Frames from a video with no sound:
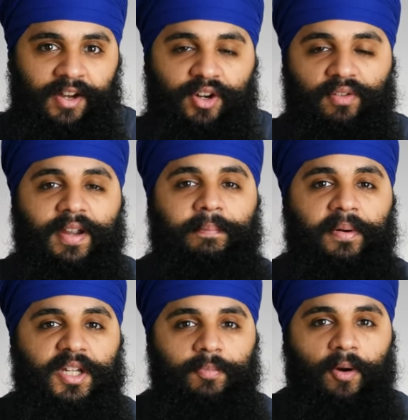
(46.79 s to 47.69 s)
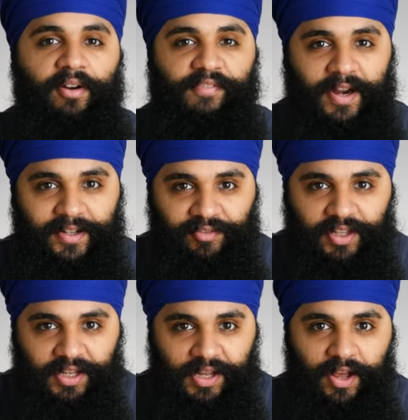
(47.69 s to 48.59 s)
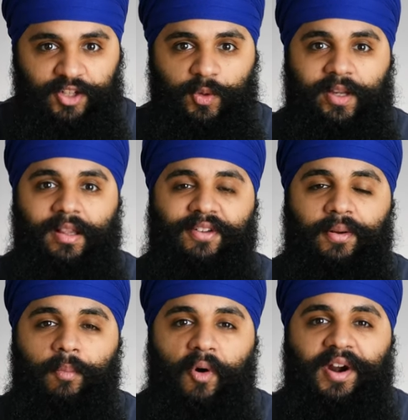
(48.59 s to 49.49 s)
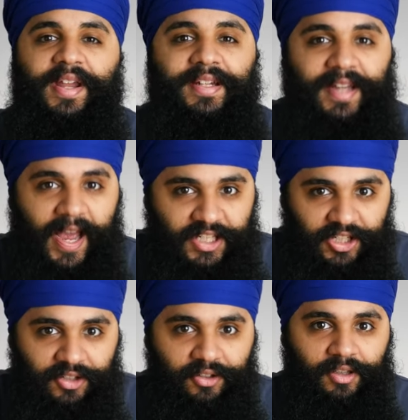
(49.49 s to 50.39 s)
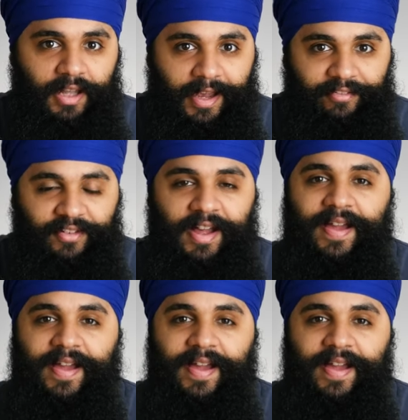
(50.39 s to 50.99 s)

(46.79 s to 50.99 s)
to read books more effectively so we can live a more intentional life.